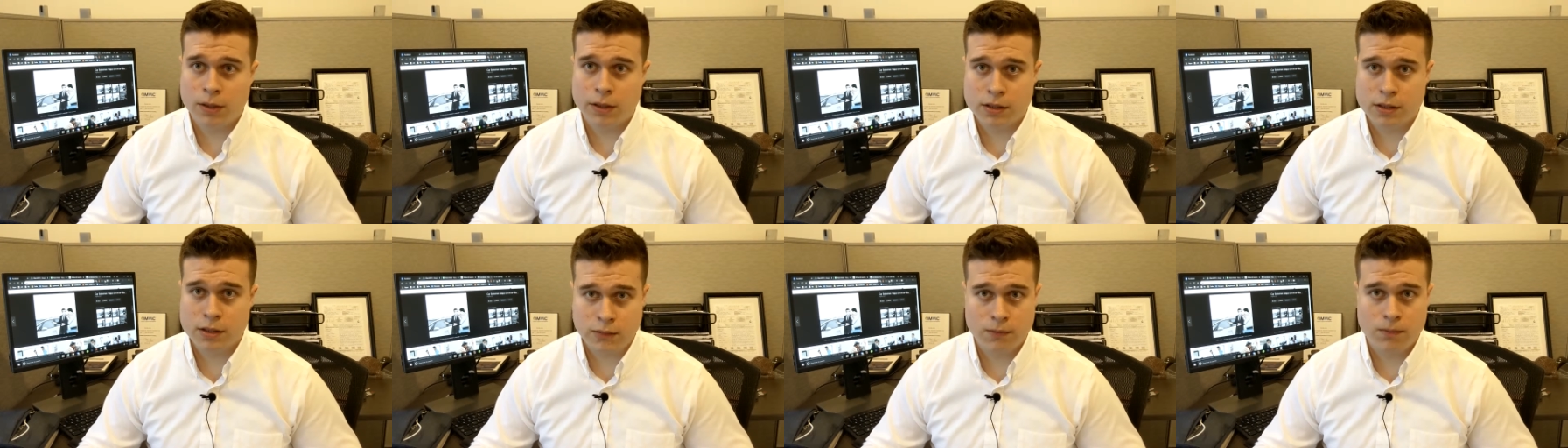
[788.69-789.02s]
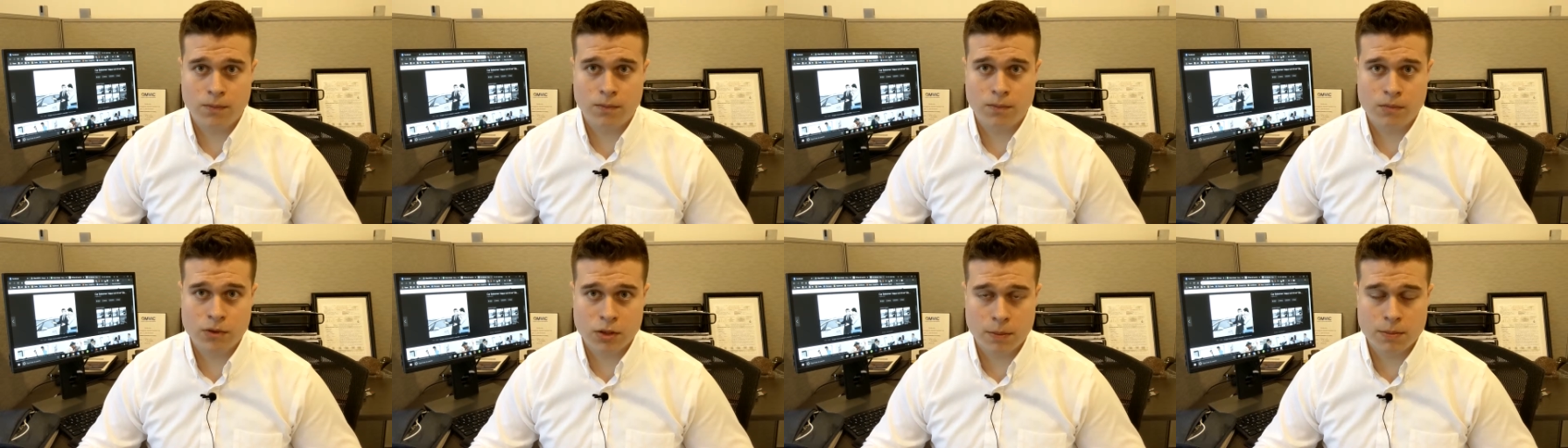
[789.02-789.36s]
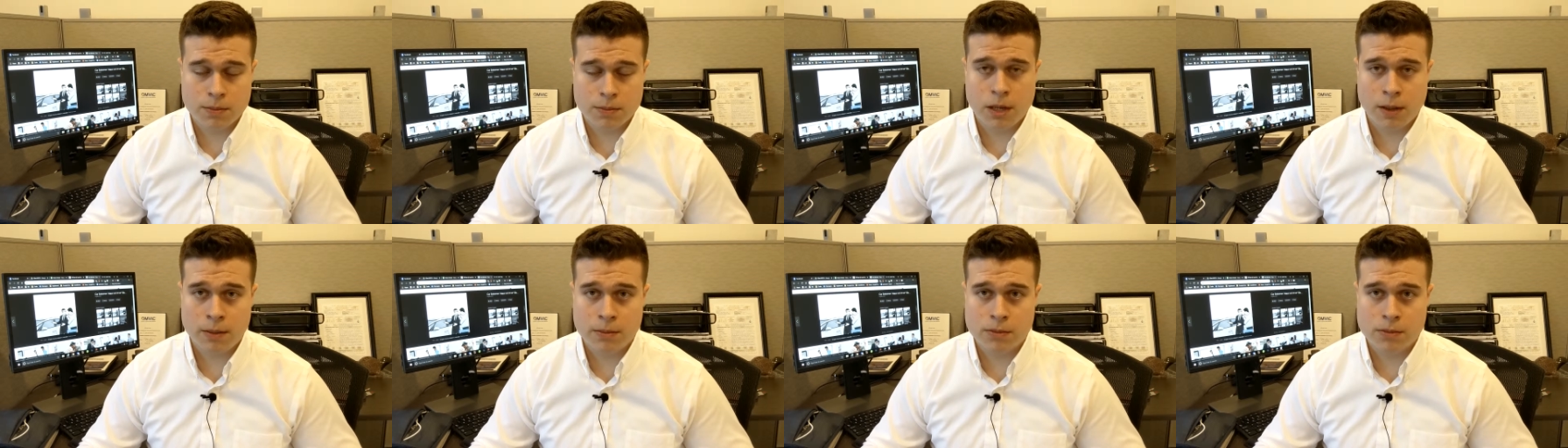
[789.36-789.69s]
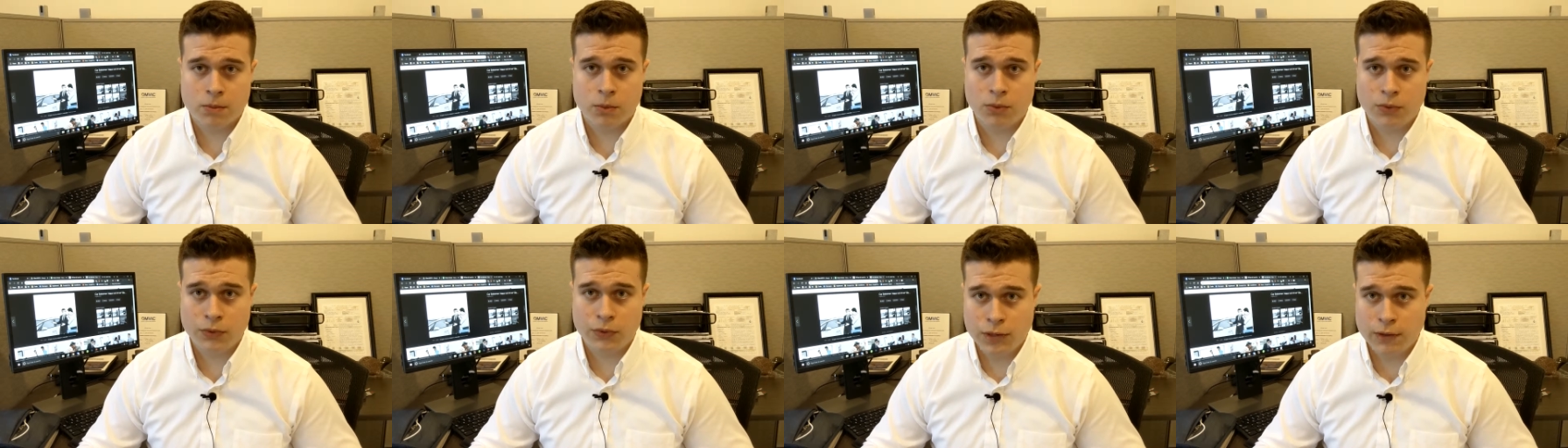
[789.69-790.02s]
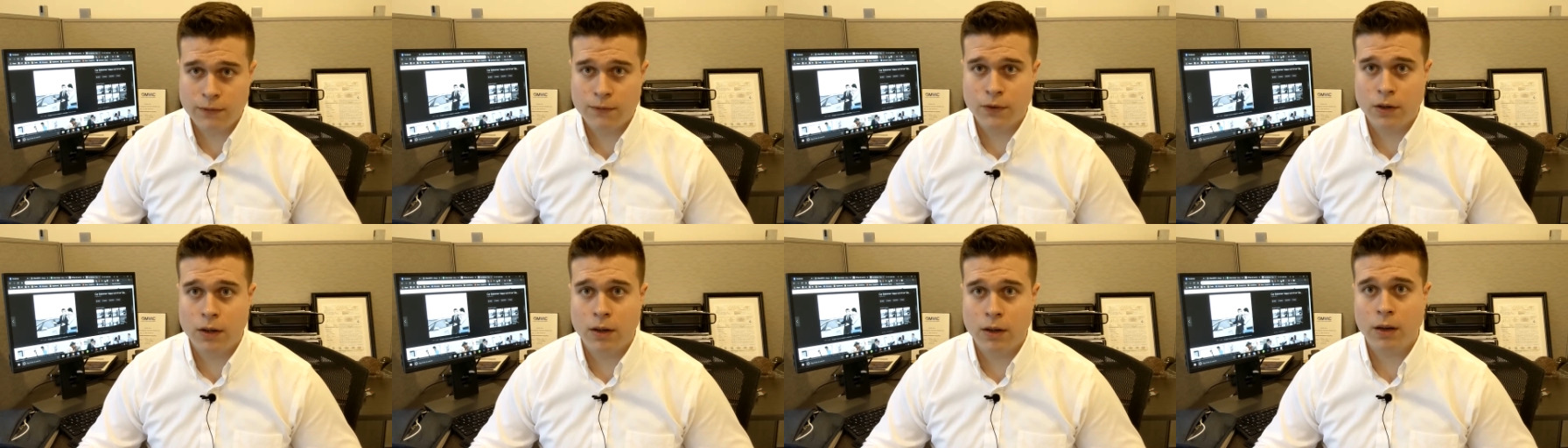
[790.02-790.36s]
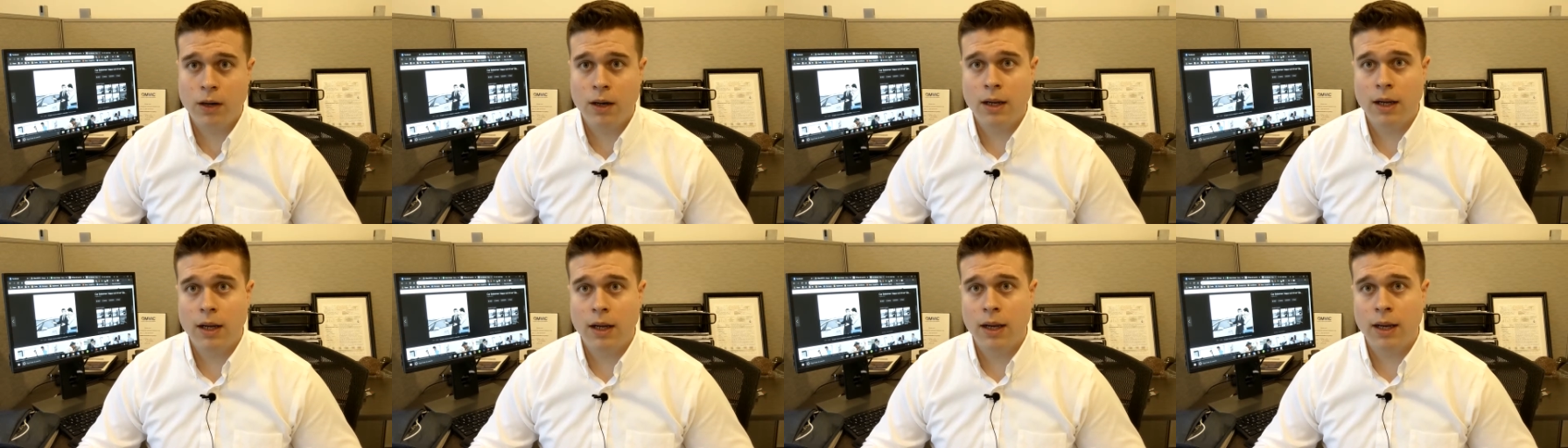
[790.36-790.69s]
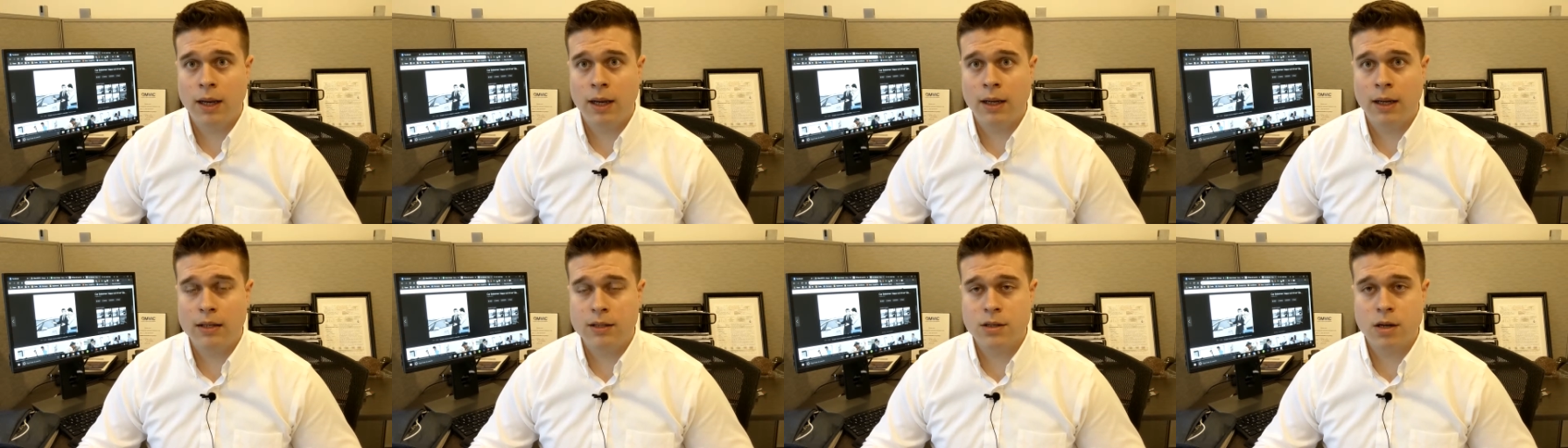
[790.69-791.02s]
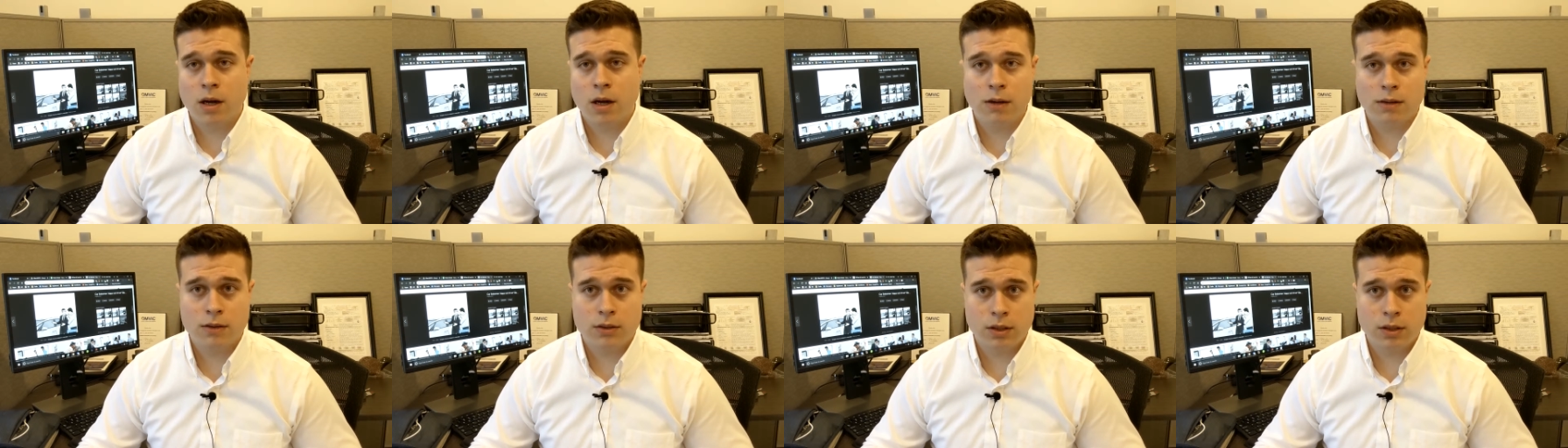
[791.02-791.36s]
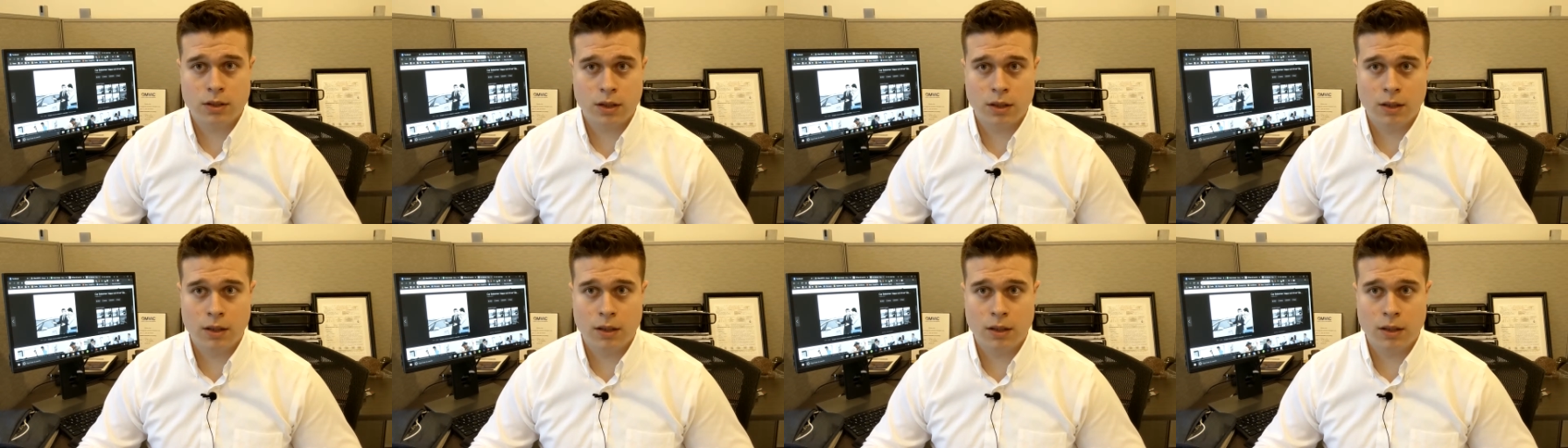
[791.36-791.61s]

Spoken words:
because it sometimes will differ and it's not